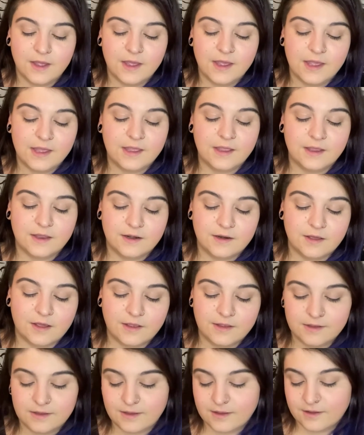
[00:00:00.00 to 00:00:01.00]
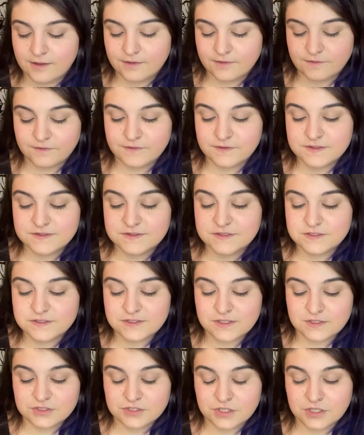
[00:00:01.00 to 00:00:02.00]
And yeah, this is
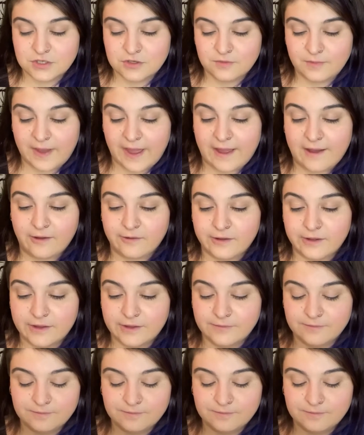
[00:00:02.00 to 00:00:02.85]
such a cute palette.